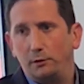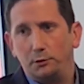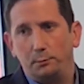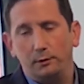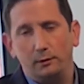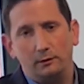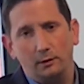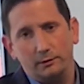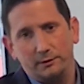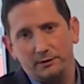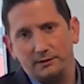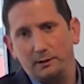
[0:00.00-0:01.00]
Coach Beard
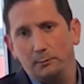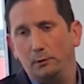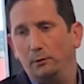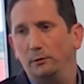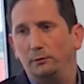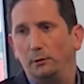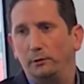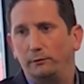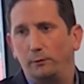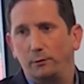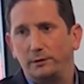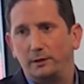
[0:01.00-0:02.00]
coached at Seminole as well as
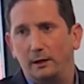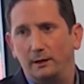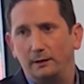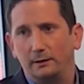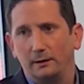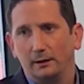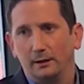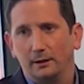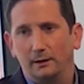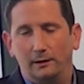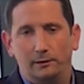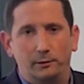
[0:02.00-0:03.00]
Fort Scott.
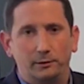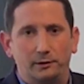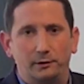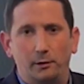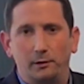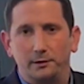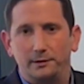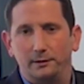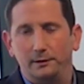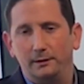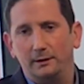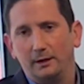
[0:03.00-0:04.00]
Coached at Garden
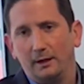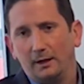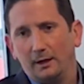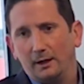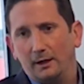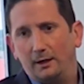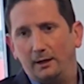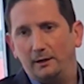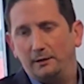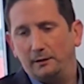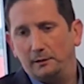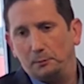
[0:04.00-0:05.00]
City
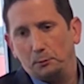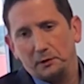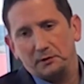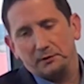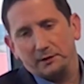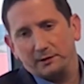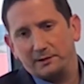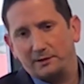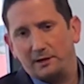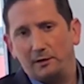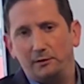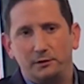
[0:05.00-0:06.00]
and Western Texas
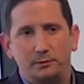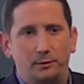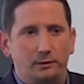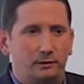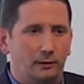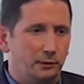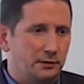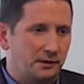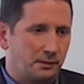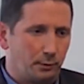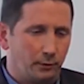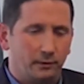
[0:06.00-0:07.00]
College. But those
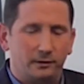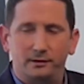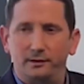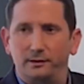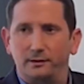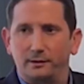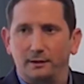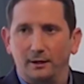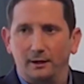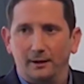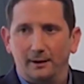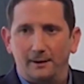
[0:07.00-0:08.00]
experiences
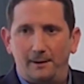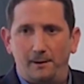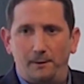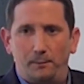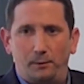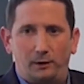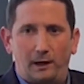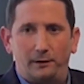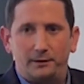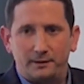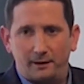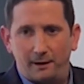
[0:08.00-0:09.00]

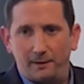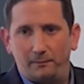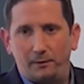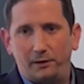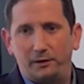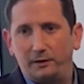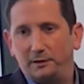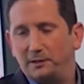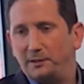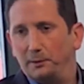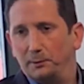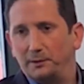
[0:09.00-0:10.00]
allowed us to have, I think, the
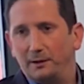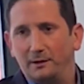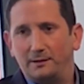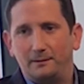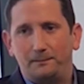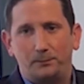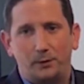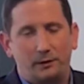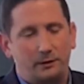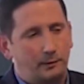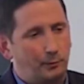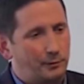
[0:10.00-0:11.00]
skill sets, and I
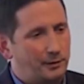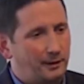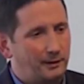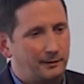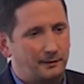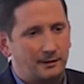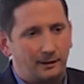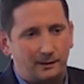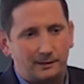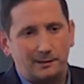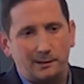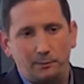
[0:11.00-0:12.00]
think we're taking
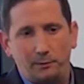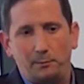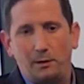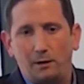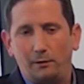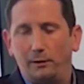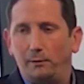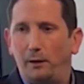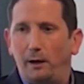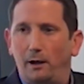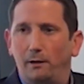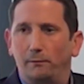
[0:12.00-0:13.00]
some of the model that we
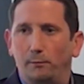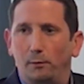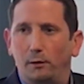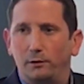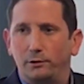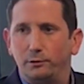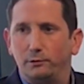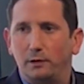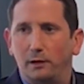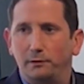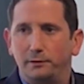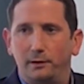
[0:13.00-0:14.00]
had from our junior
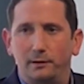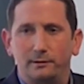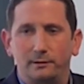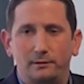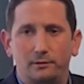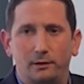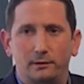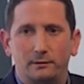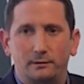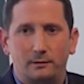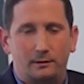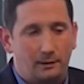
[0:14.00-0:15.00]
college days
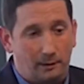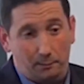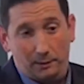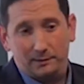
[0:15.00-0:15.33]
and